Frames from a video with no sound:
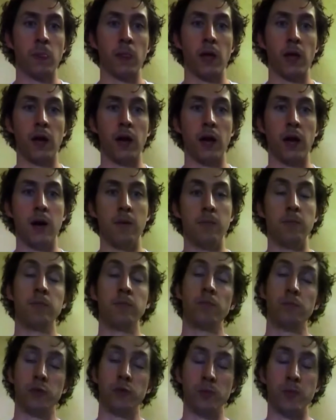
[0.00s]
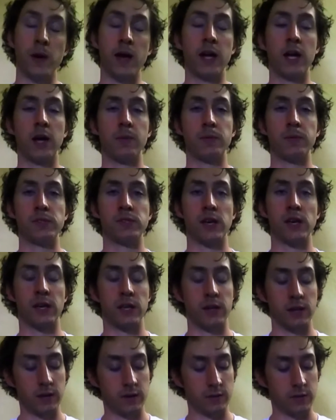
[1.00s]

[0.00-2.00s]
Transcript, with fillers: Um, to back up a second here,